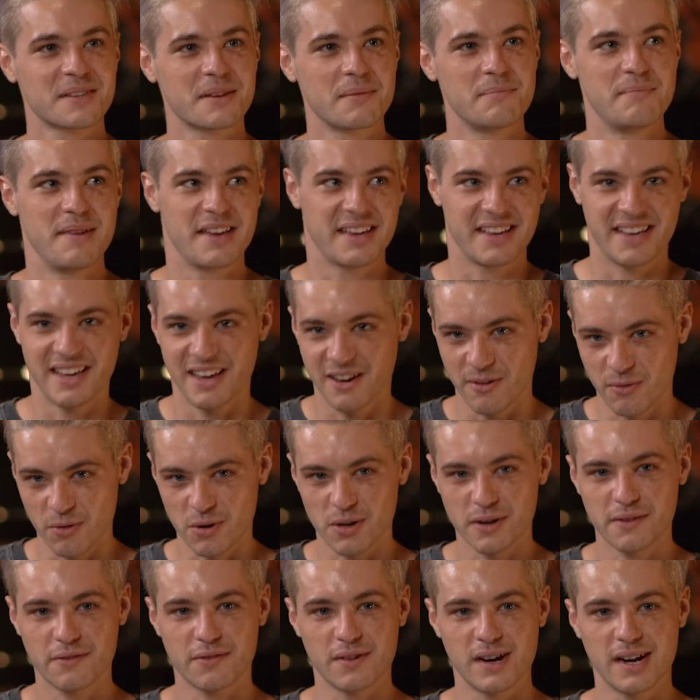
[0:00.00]
making it
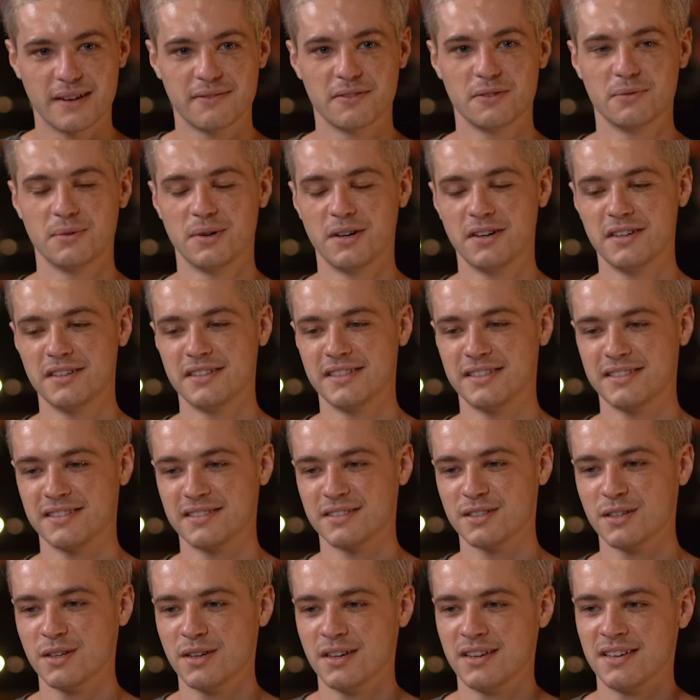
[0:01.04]
work for everyone.
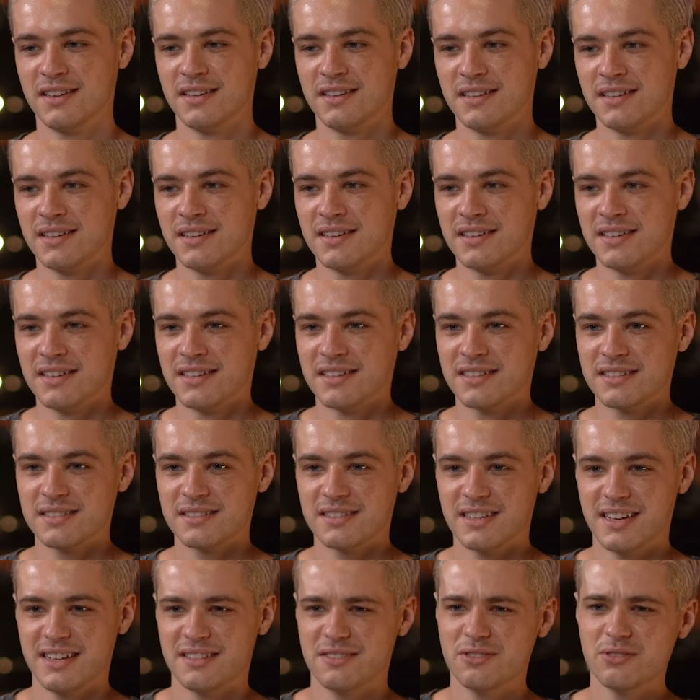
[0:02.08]
And
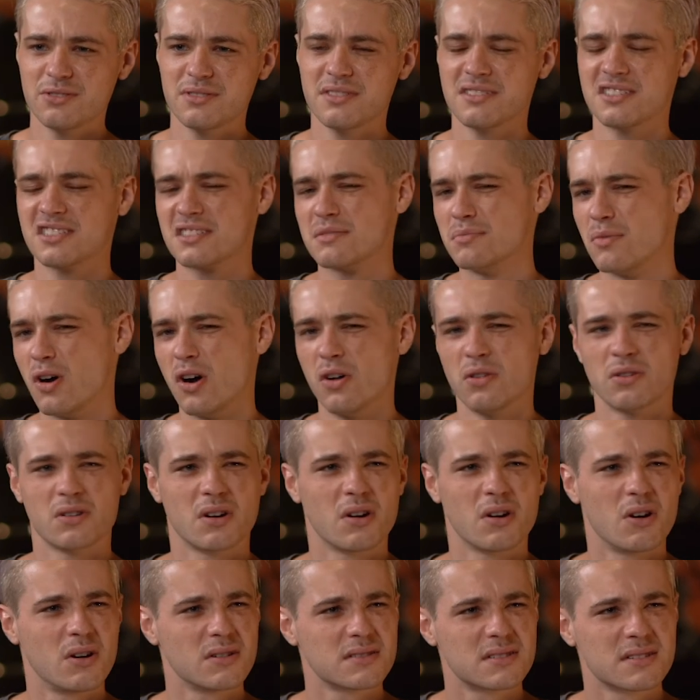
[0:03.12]
it's usually smaller
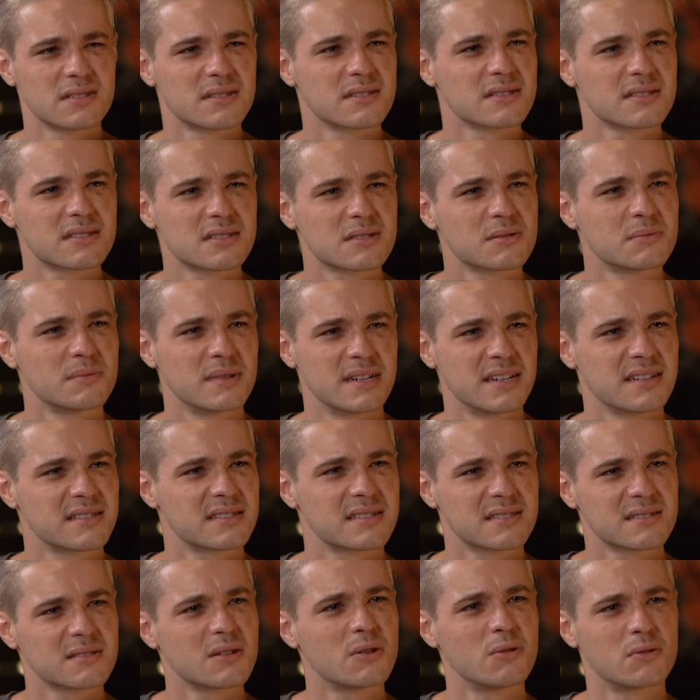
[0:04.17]
alters when
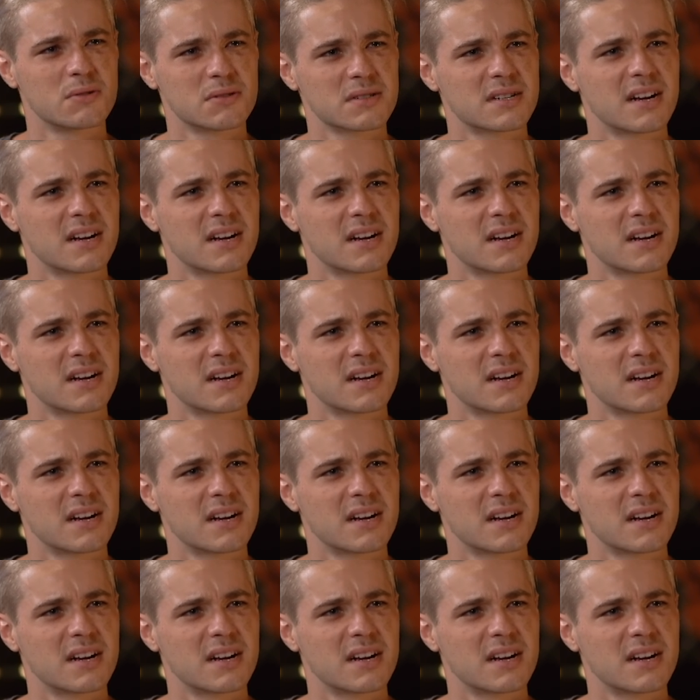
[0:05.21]
it's older